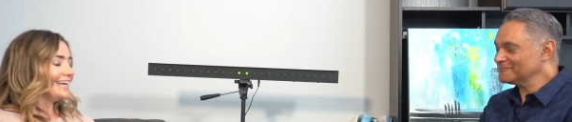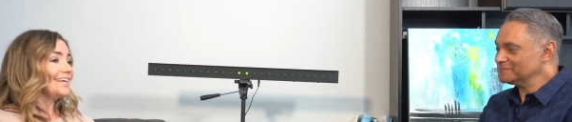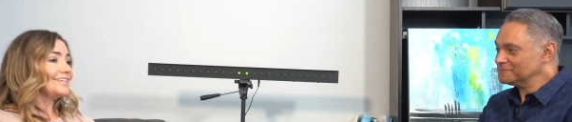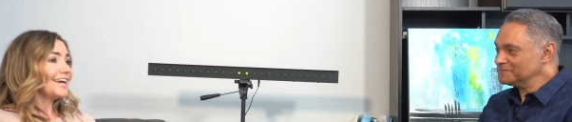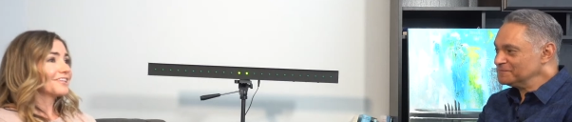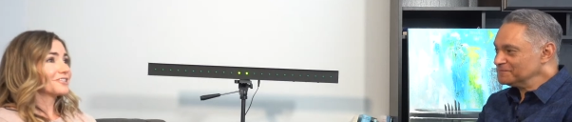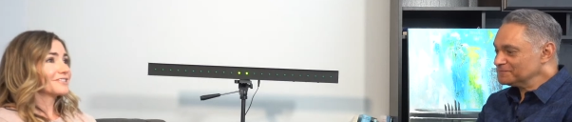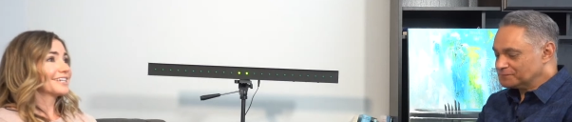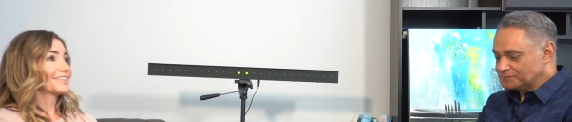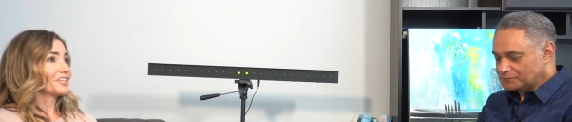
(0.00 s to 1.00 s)
Speaker 1: And yeah, there's
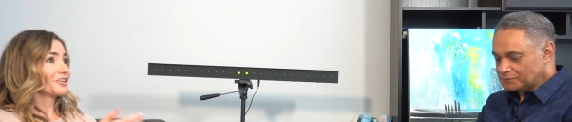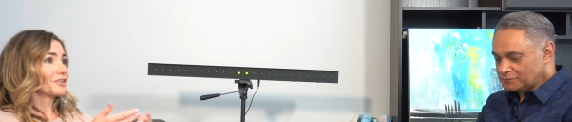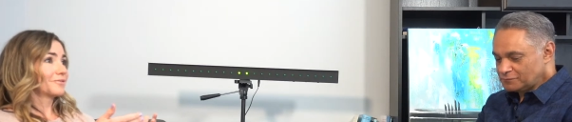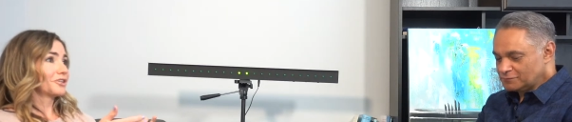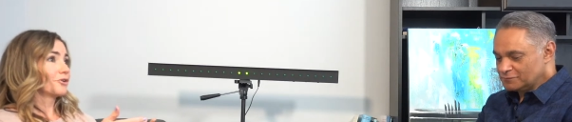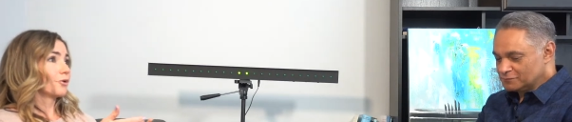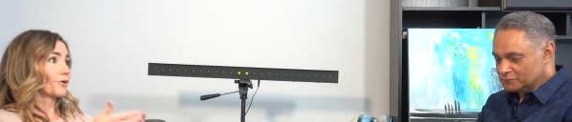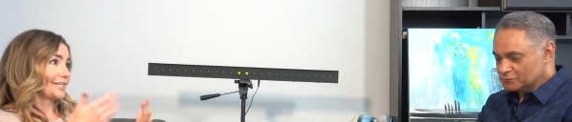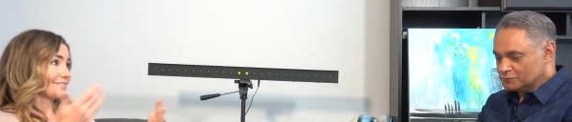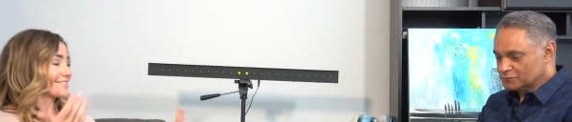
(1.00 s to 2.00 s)
like the, the
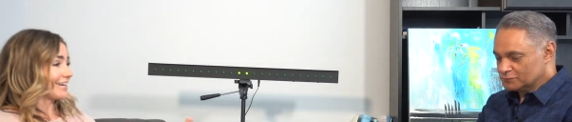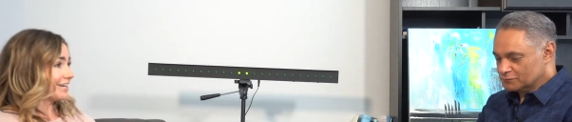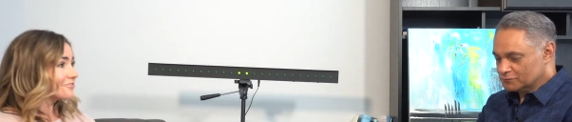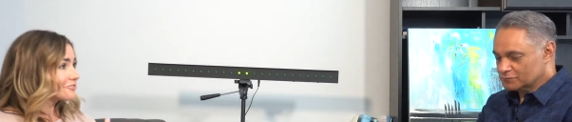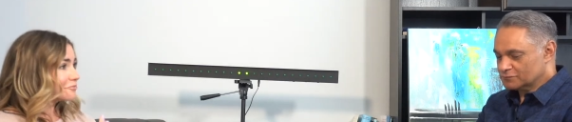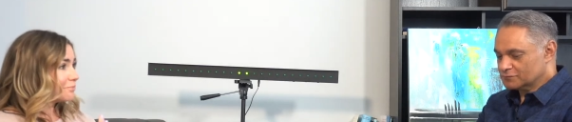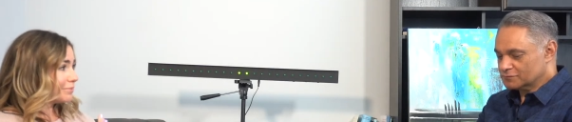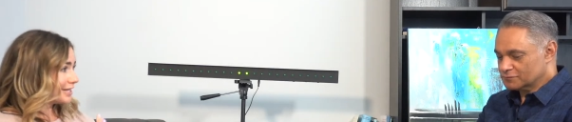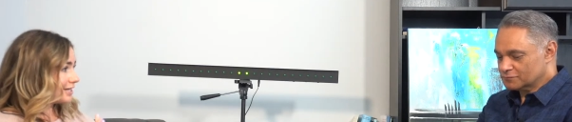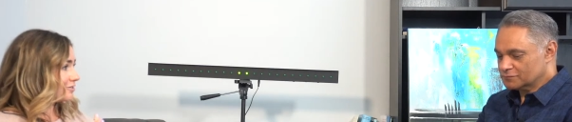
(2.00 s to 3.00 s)
gory stuff,
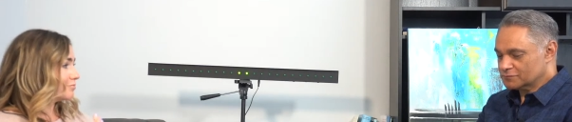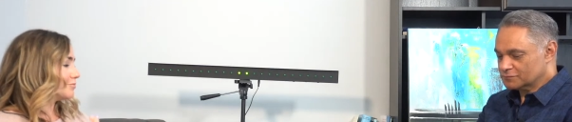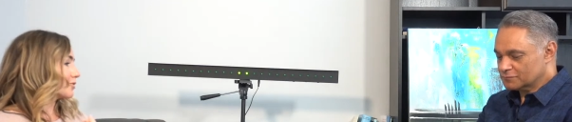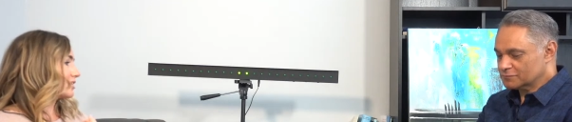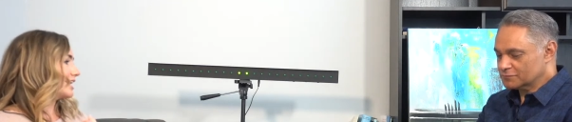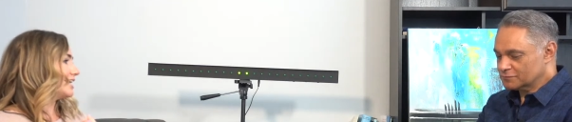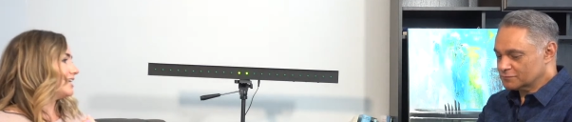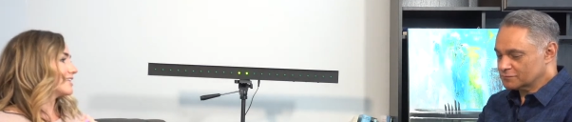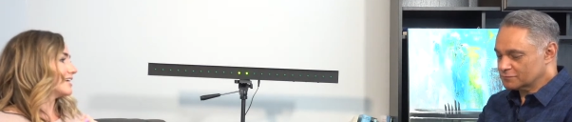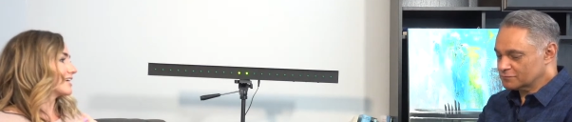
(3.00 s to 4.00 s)
but more than
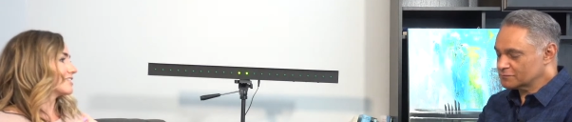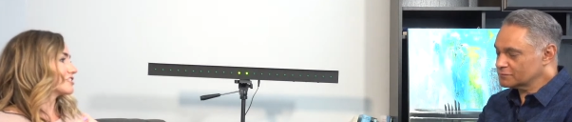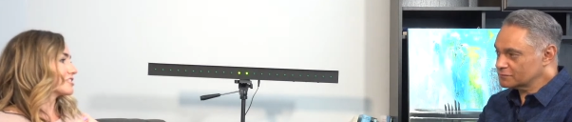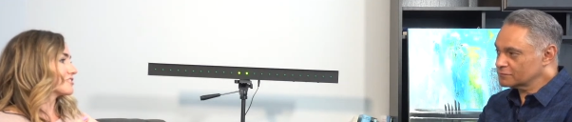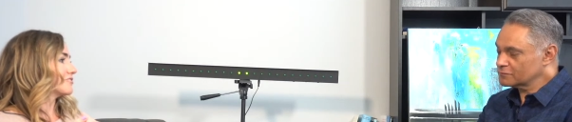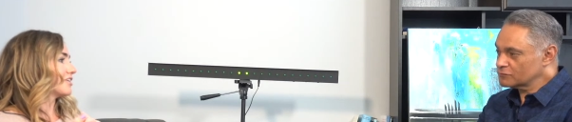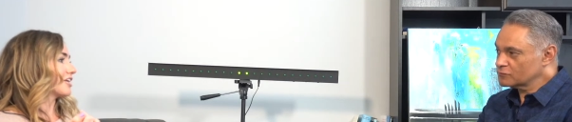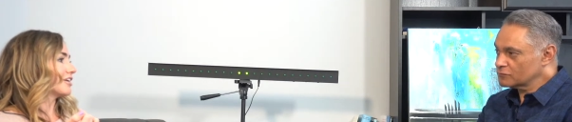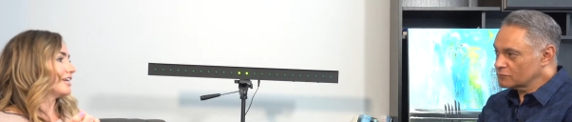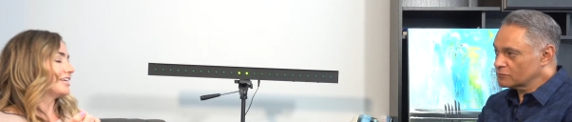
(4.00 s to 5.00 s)
anything, it's just
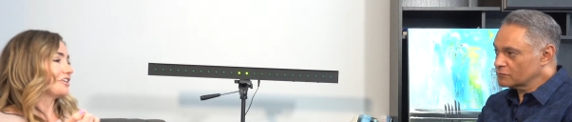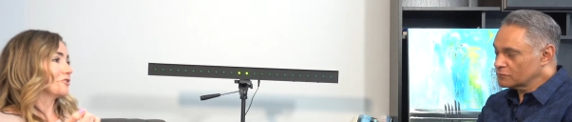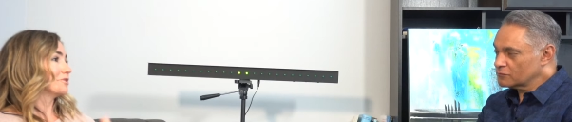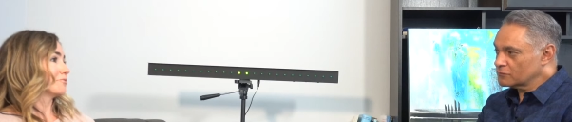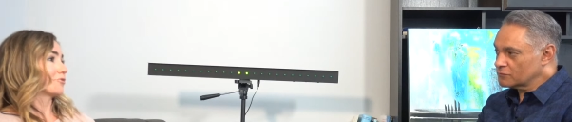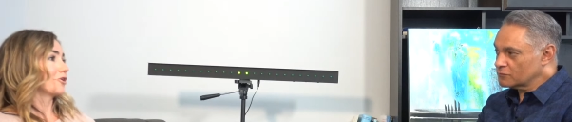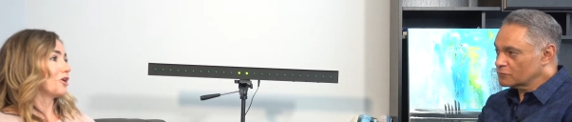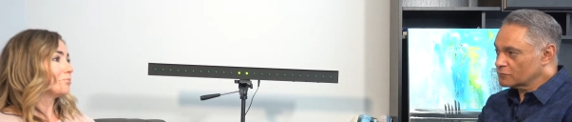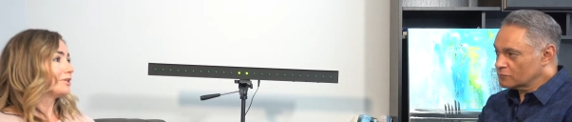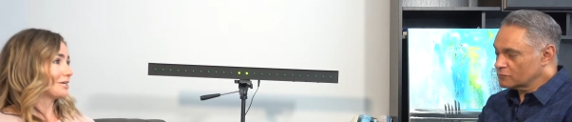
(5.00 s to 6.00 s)
very human
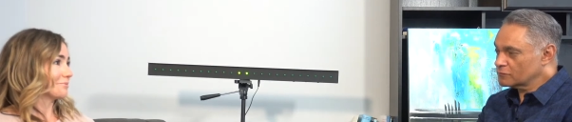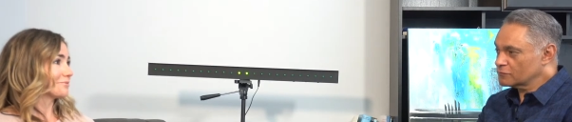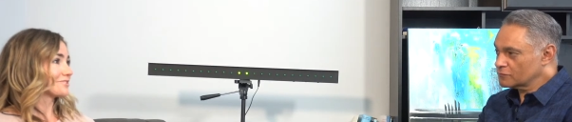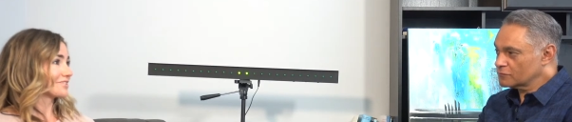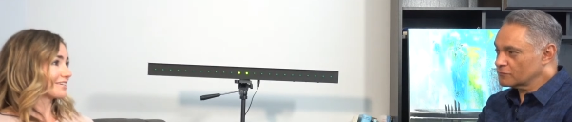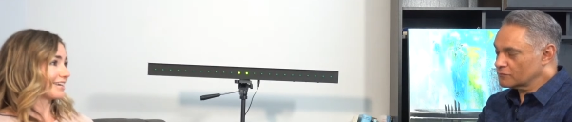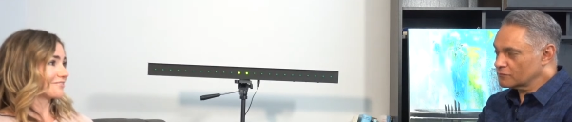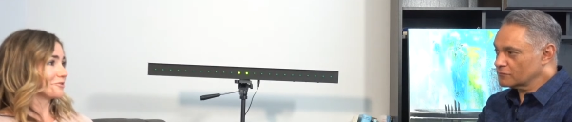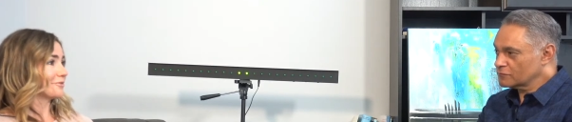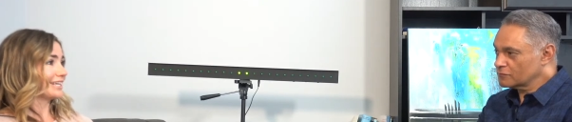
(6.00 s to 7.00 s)
problems that
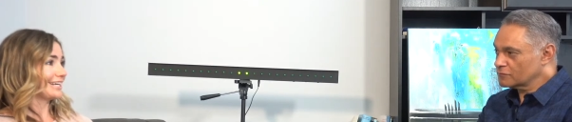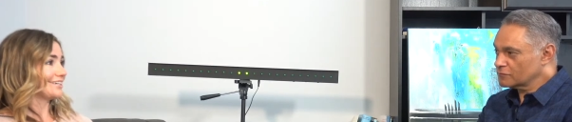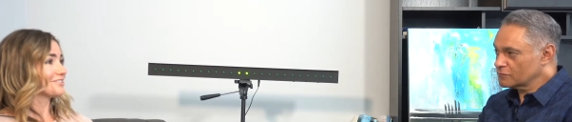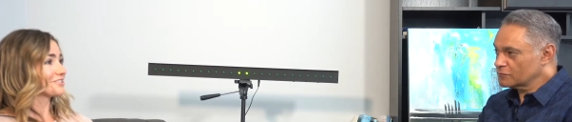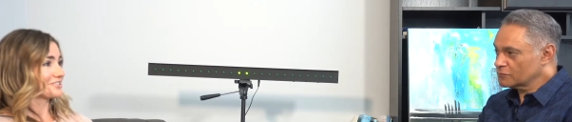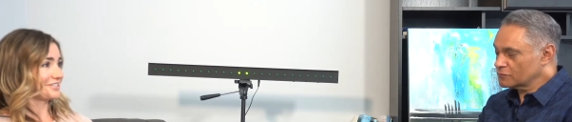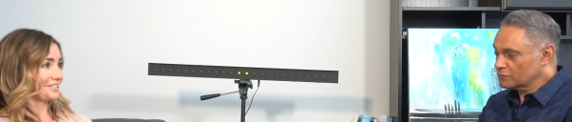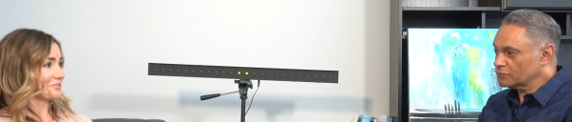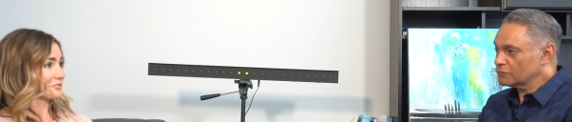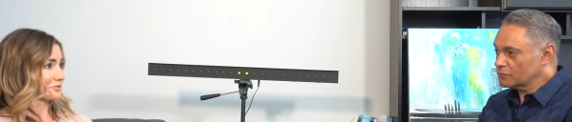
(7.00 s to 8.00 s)
everybody else
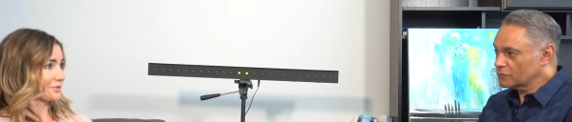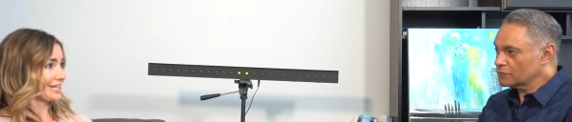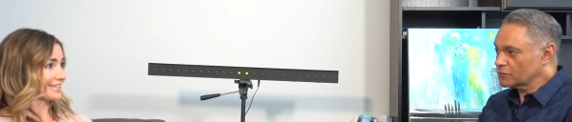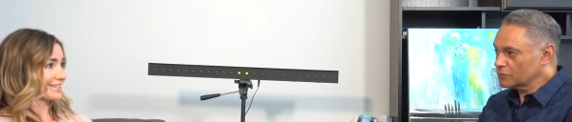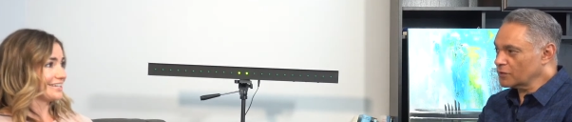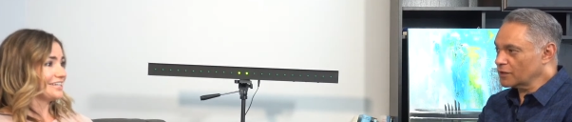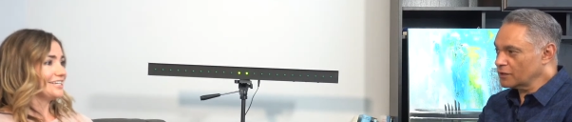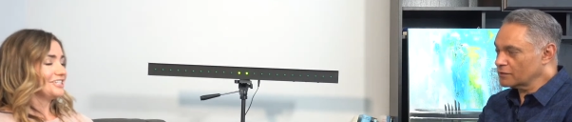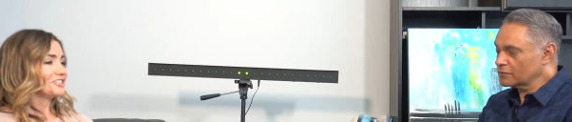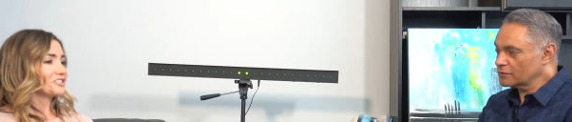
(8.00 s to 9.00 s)
deals with.
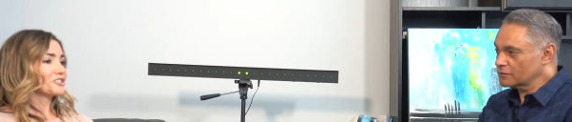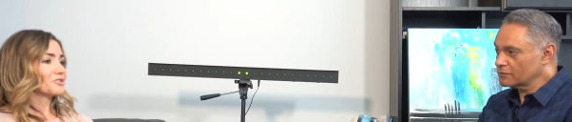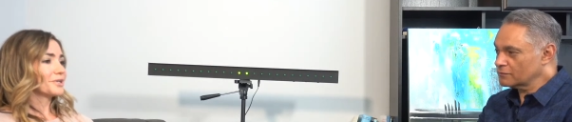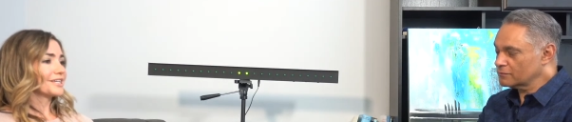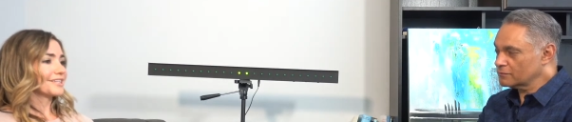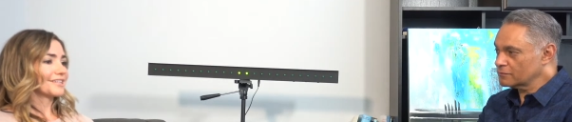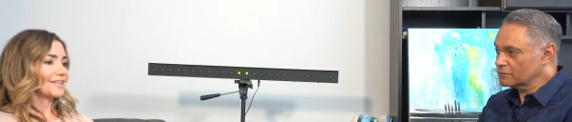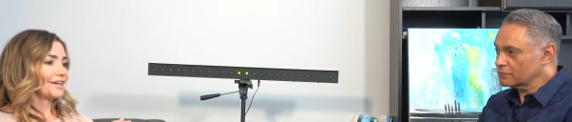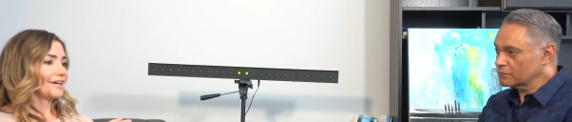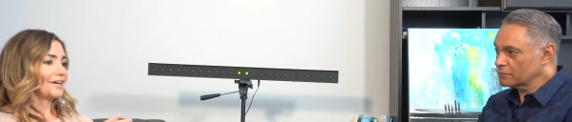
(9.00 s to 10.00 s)
Right. Just with
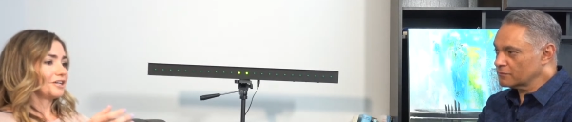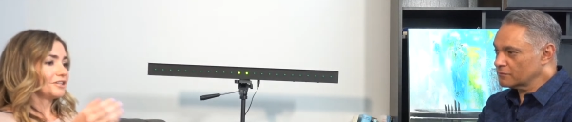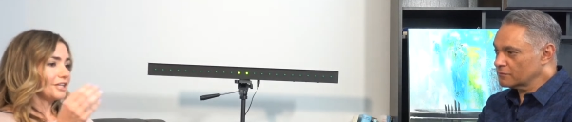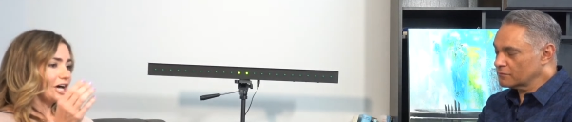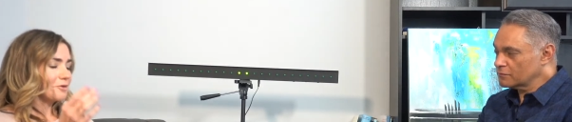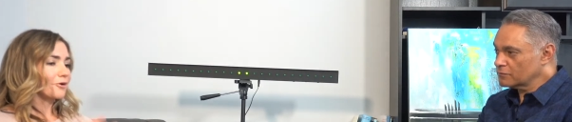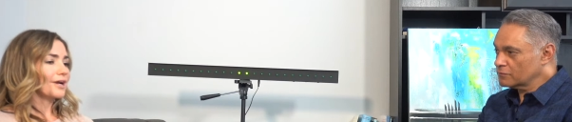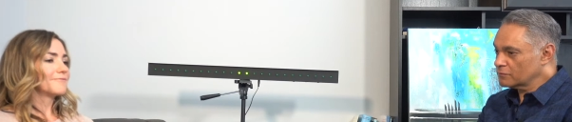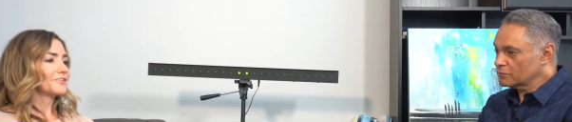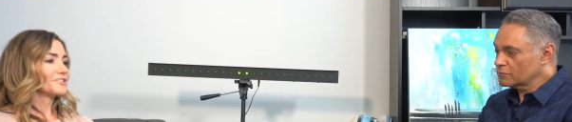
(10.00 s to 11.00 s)
a lot more
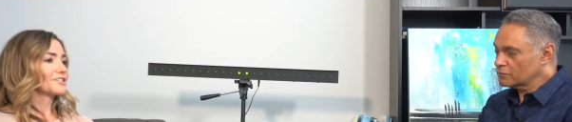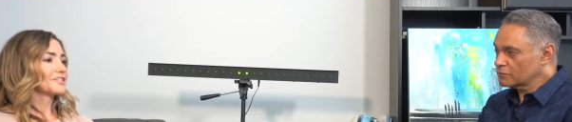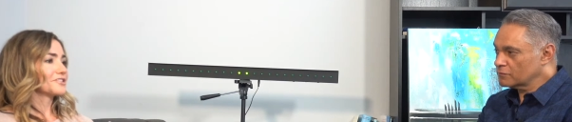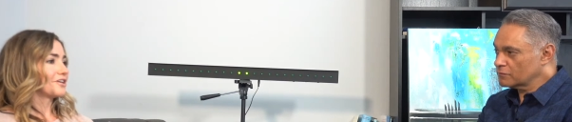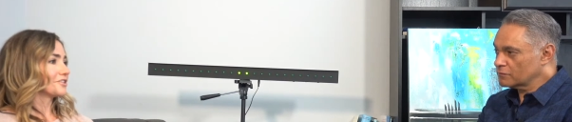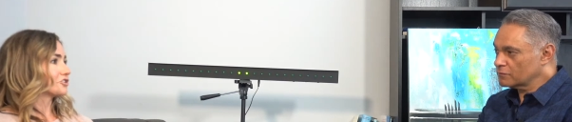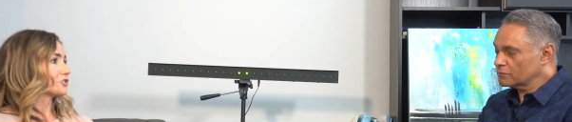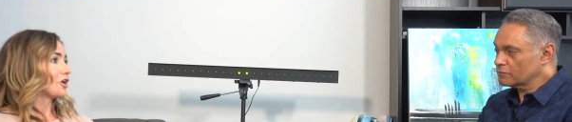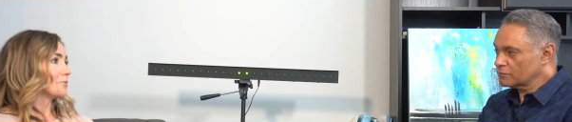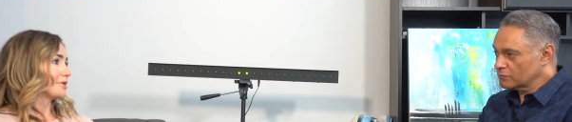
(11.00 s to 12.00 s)
emphasis on the
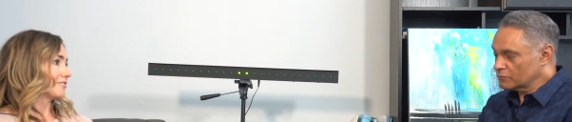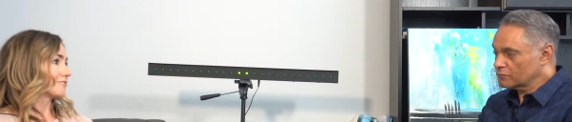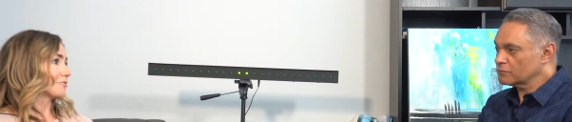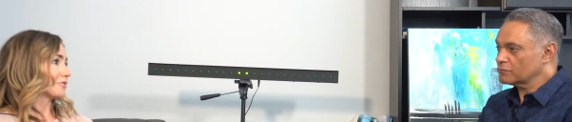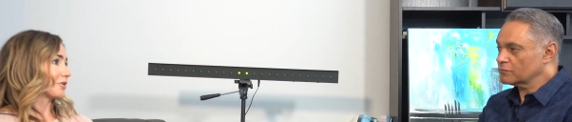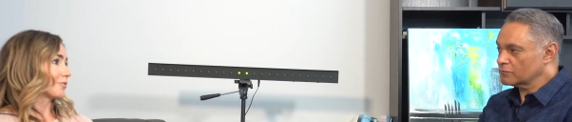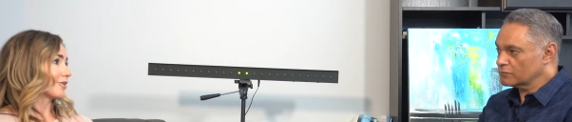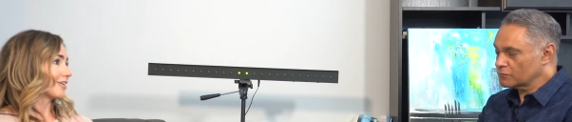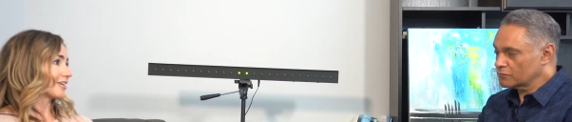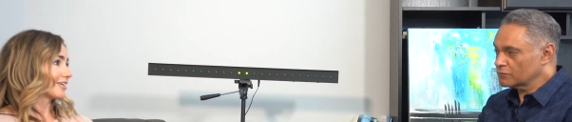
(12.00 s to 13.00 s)
trauma from their work.